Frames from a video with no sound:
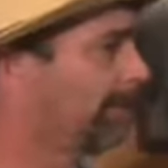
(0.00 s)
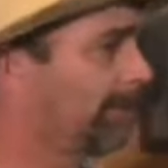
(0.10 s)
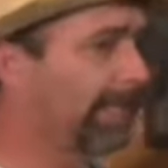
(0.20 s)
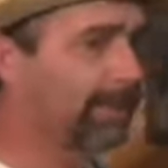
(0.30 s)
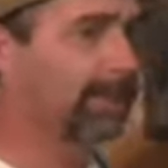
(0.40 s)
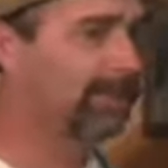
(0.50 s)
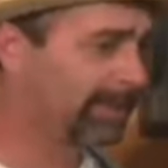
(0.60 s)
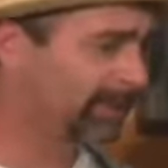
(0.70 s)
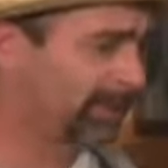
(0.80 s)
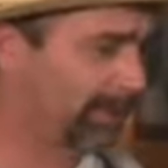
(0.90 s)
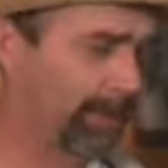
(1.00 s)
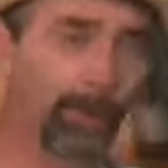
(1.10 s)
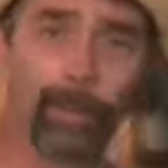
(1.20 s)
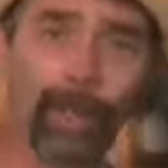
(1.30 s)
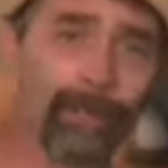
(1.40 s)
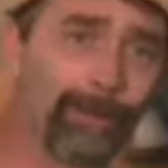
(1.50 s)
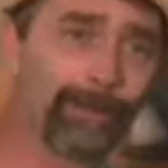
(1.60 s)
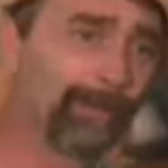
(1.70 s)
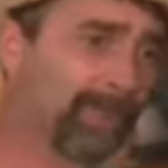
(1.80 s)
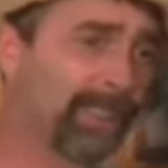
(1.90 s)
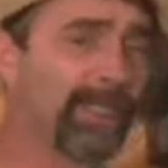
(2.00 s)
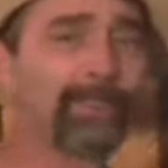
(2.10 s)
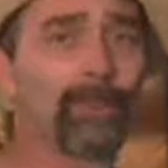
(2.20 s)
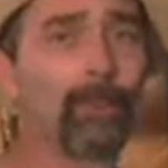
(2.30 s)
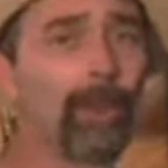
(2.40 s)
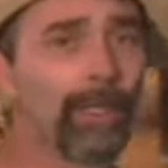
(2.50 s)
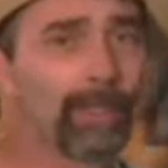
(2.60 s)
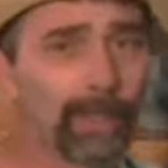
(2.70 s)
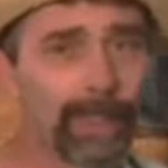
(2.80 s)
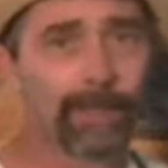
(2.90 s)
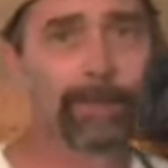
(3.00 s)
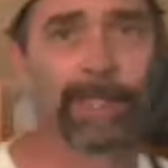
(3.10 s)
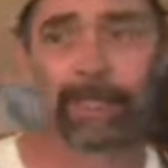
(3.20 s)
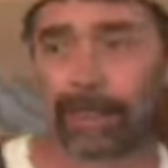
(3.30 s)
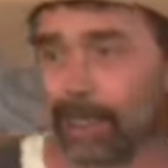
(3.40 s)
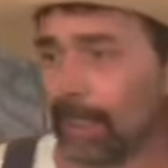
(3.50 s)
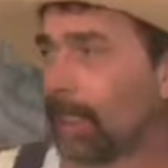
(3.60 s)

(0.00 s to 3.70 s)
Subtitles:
bills, your problems, and your worries, because